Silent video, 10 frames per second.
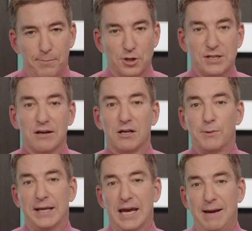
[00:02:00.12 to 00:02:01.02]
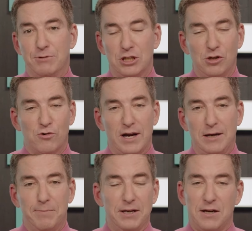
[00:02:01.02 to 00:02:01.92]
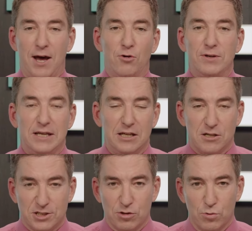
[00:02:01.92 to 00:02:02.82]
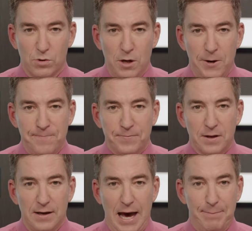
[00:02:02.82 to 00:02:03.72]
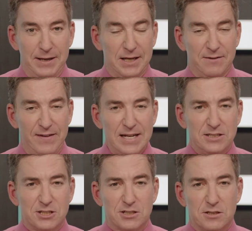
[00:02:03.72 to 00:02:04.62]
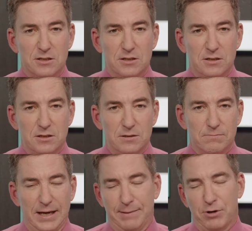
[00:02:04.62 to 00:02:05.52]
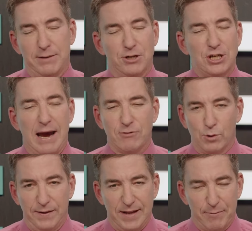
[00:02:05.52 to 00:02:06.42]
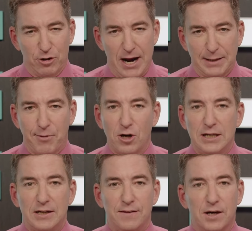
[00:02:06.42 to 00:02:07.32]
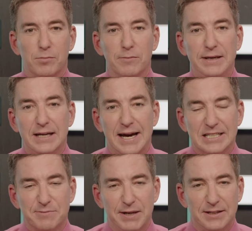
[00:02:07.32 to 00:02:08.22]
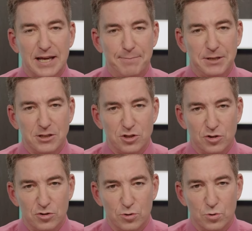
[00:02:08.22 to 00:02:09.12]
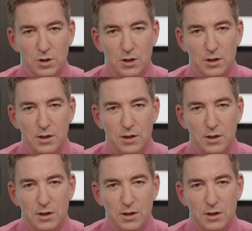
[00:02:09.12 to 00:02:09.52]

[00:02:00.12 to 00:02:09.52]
particularly when it came to Ukraine, but not only. He also had been convinced, like pretty much everyone in the Democratic Party and in the liberal media has been attempting to